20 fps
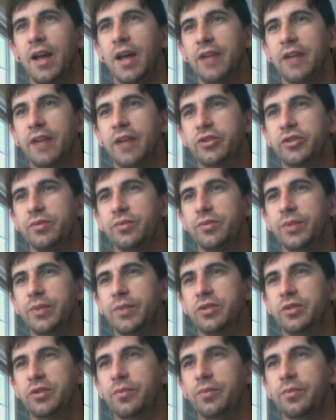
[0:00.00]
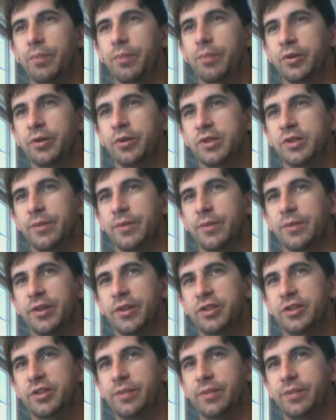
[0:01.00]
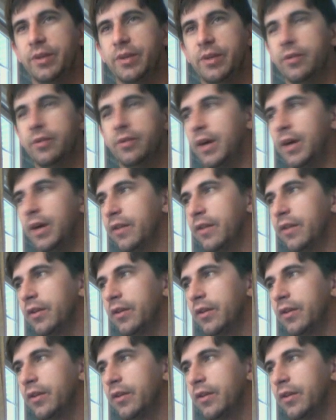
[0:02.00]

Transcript: and shouldn't be too burdensome on the GPU either.